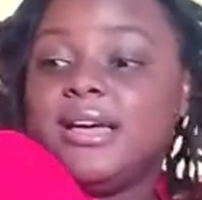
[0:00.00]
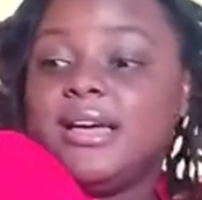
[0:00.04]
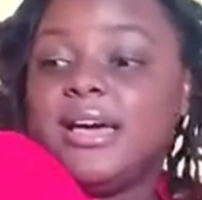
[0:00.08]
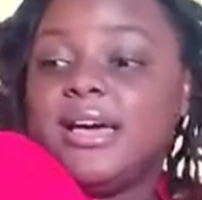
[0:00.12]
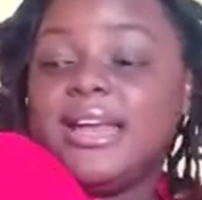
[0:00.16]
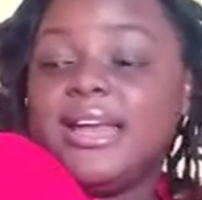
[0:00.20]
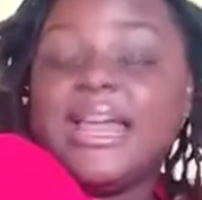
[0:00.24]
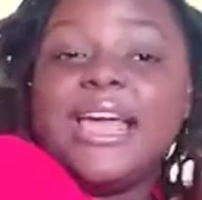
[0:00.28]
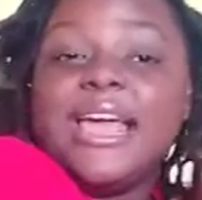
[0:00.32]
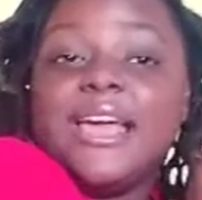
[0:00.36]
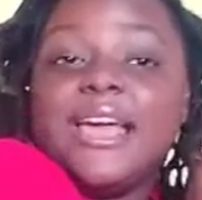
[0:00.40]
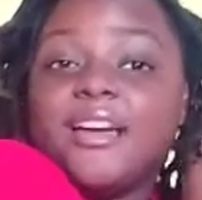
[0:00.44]

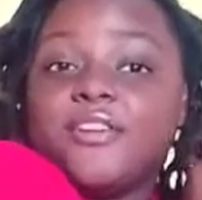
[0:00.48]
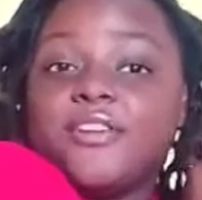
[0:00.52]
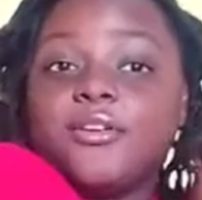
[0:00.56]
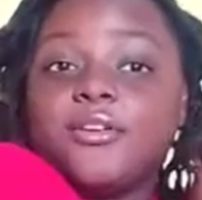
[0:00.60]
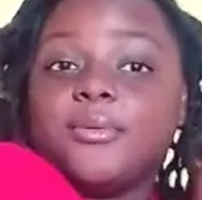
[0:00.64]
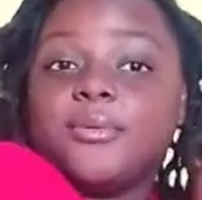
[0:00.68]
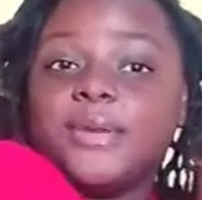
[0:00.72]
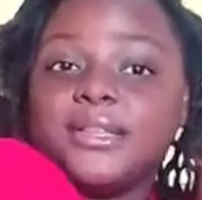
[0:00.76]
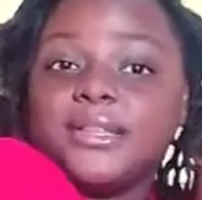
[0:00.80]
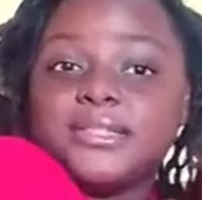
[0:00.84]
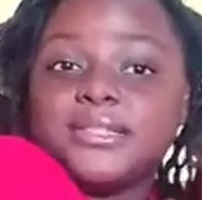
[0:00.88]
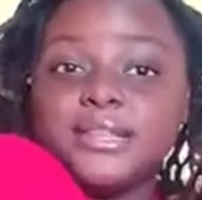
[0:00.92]
and I
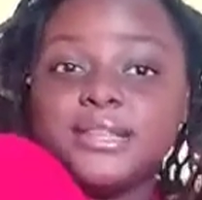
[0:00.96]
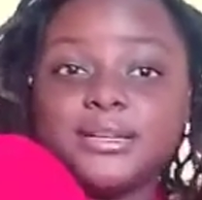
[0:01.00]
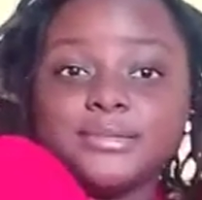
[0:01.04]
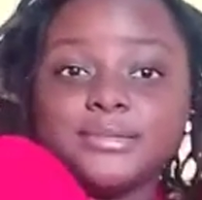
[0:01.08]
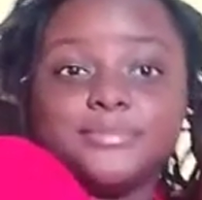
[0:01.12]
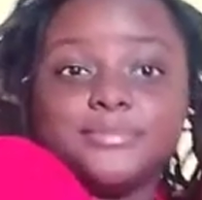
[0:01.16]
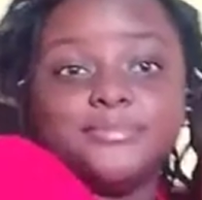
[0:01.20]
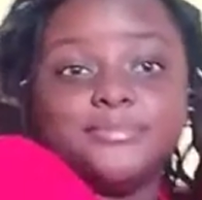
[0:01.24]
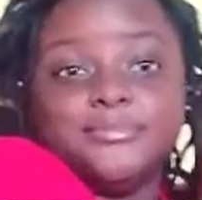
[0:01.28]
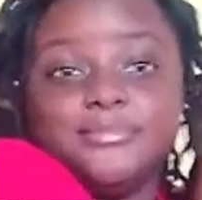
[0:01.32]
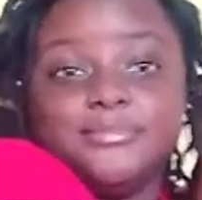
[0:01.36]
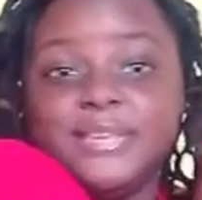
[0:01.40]
agree with her,
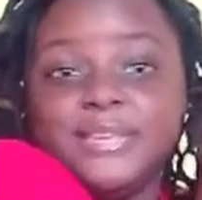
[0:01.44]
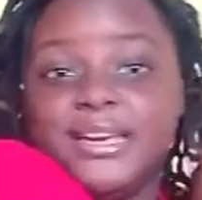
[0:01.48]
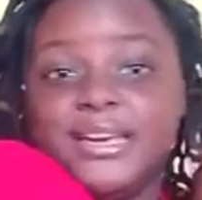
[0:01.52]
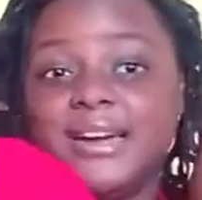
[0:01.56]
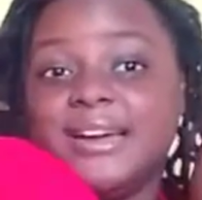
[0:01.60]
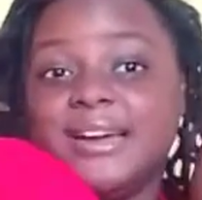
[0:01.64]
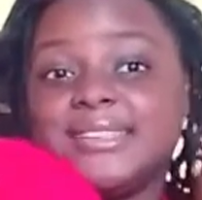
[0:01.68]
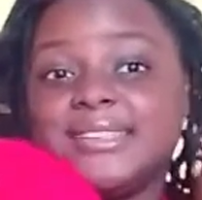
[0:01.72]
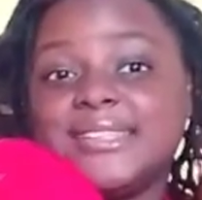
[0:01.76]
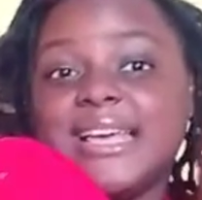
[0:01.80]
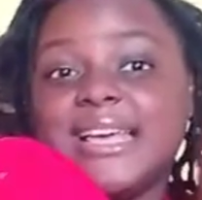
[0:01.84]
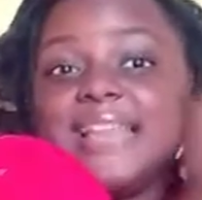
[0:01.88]

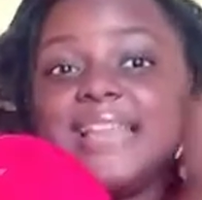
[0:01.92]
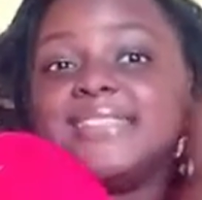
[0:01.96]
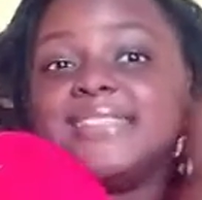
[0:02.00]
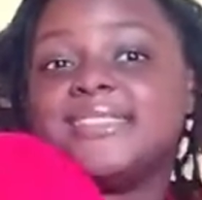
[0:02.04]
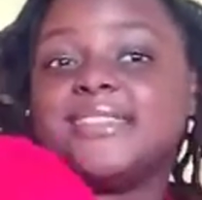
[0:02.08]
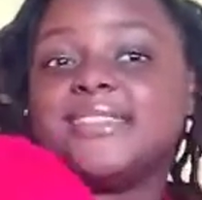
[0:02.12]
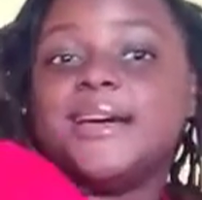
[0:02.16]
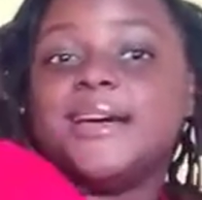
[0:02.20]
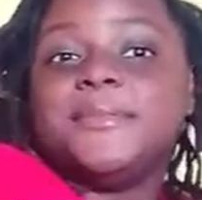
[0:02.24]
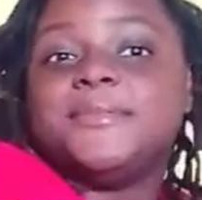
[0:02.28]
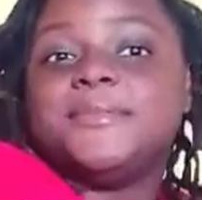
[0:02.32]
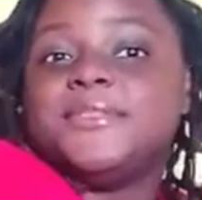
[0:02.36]
because I
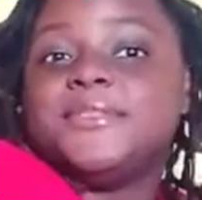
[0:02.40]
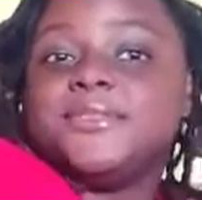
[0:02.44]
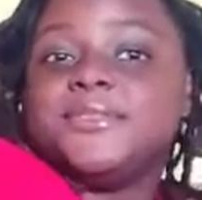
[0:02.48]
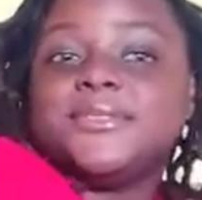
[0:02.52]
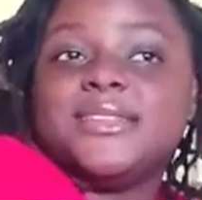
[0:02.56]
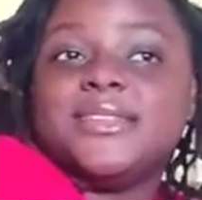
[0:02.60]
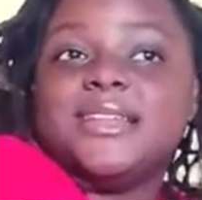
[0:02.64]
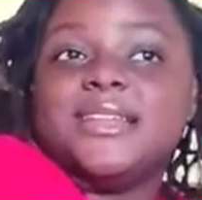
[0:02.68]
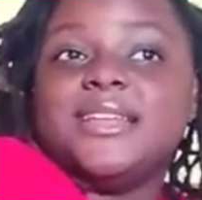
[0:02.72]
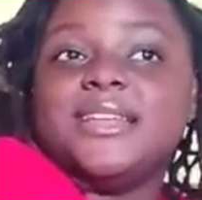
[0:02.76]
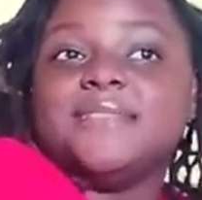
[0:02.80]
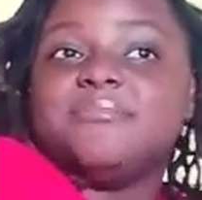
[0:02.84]
stopped
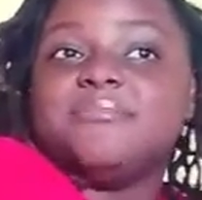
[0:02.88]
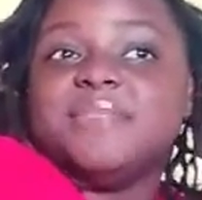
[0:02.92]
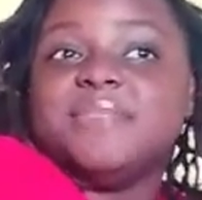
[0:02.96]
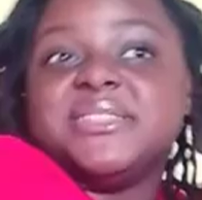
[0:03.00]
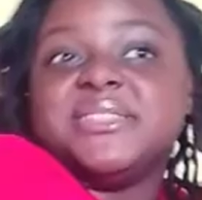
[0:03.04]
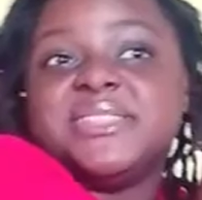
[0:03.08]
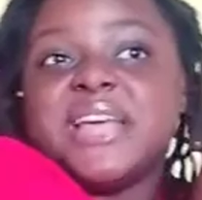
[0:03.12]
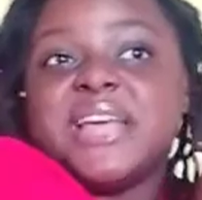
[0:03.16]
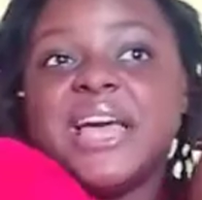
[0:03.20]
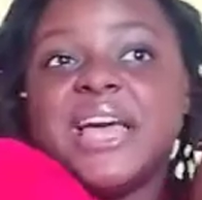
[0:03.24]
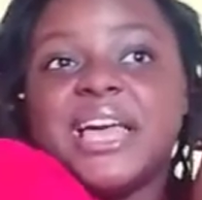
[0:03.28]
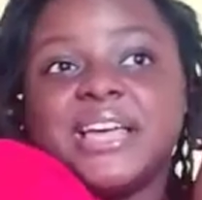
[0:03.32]
using it
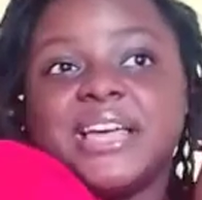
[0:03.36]
the